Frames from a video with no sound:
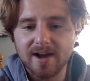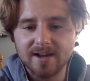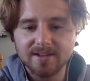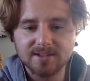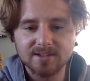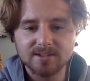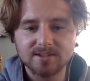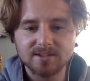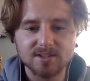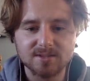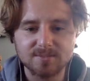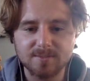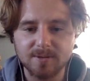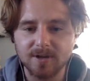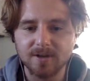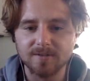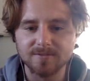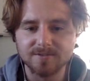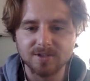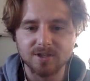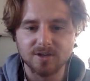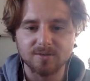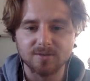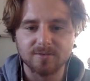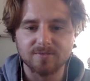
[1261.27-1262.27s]
I think these
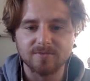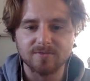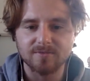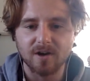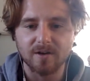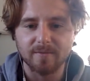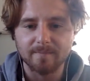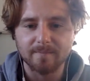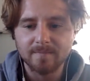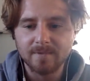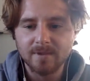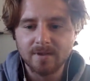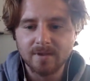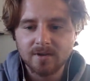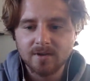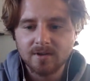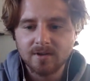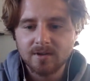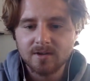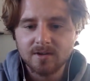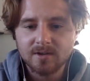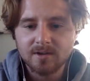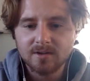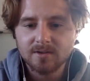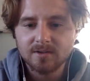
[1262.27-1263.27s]
playoffs are going to be fun.
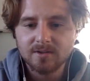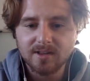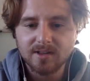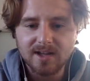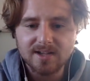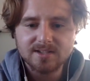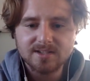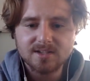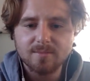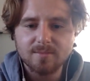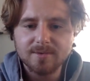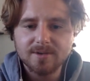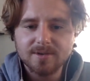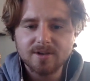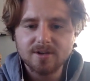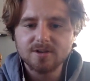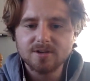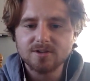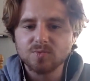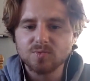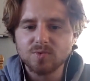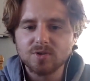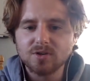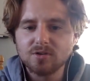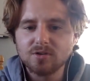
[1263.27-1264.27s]
The last couple of
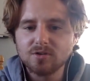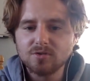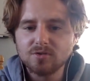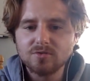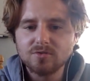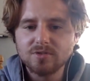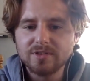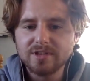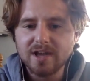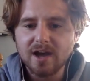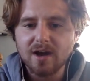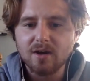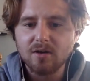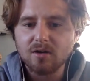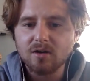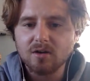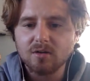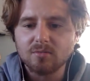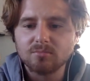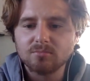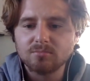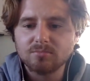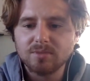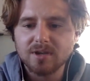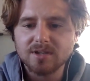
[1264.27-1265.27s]
years, we knew the
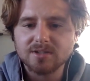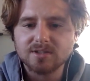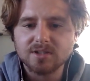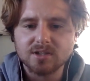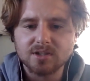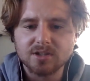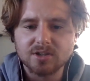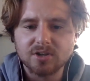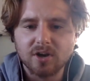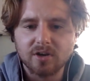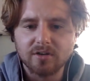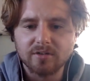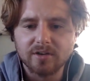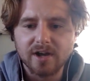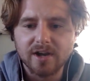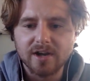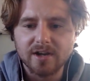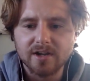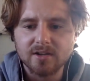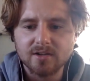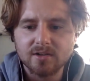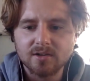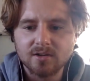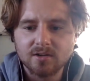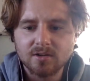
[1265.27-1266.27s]
outcome basically already,